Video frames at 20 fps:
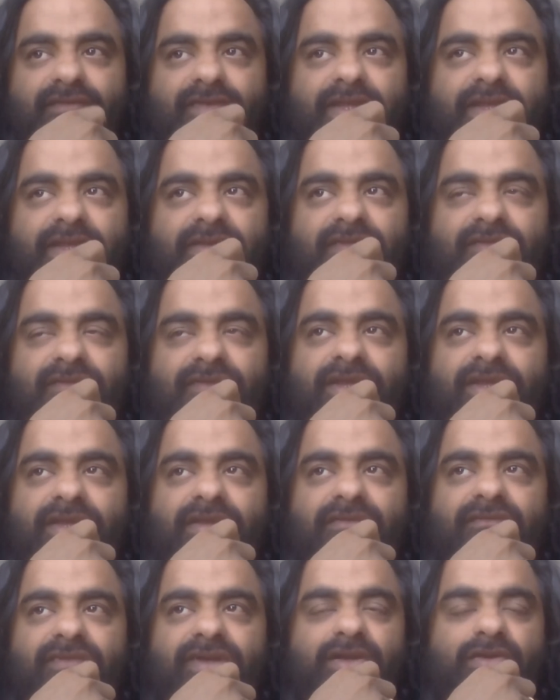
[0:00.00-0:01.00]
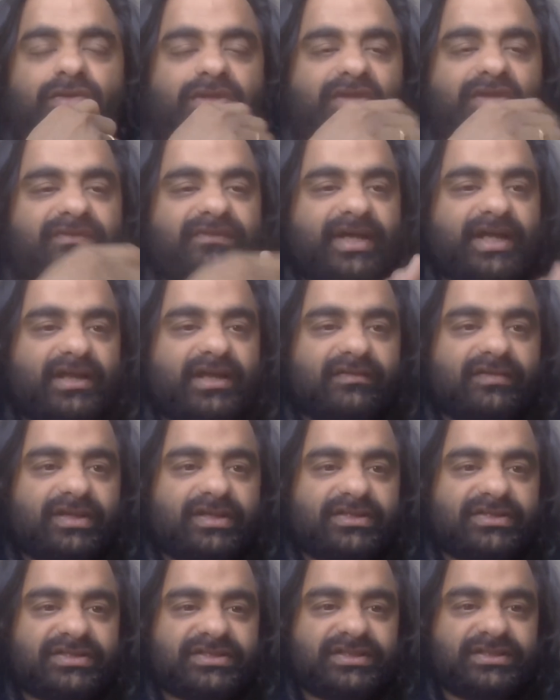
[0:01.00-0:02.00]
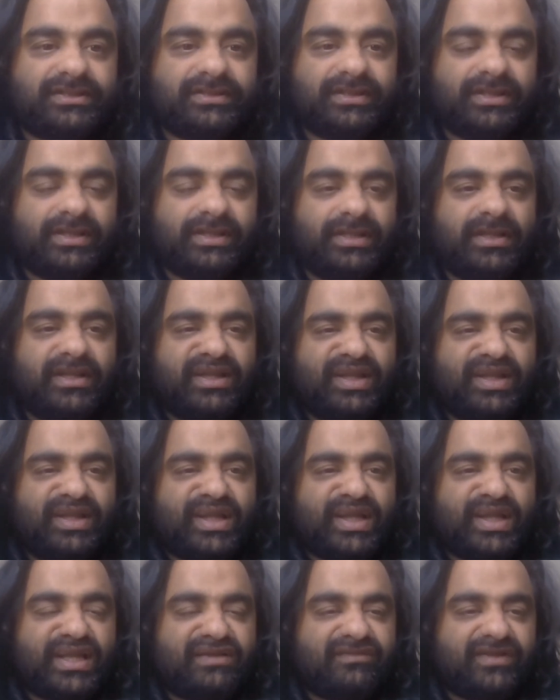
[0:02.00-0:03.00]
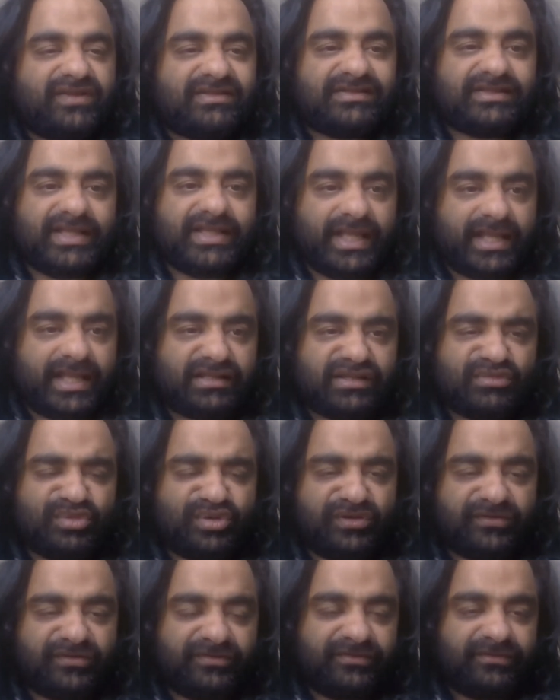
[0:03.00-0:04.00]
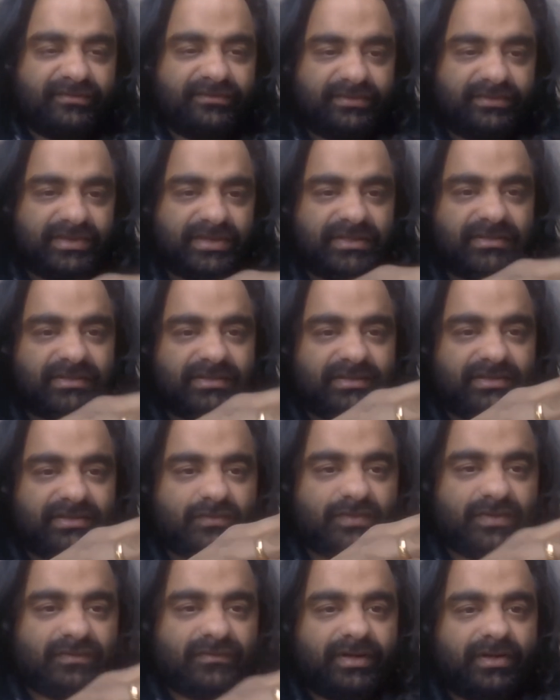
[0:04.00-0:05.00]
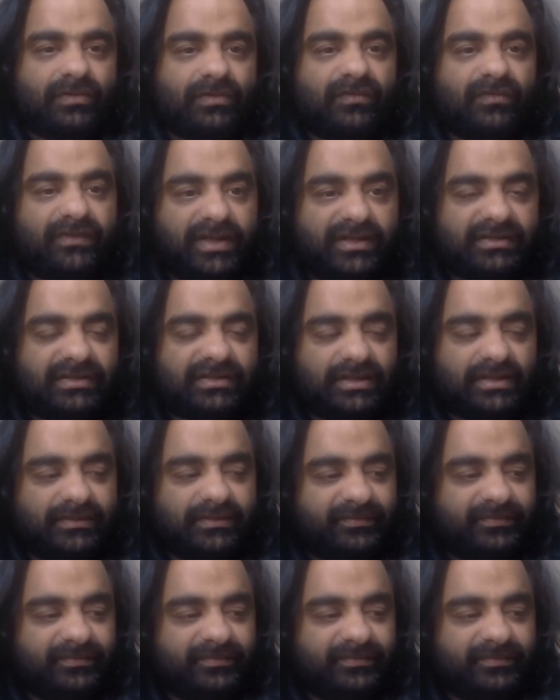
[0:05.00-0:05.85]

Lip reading: do the fireworks and we scare them off. This is what we do first.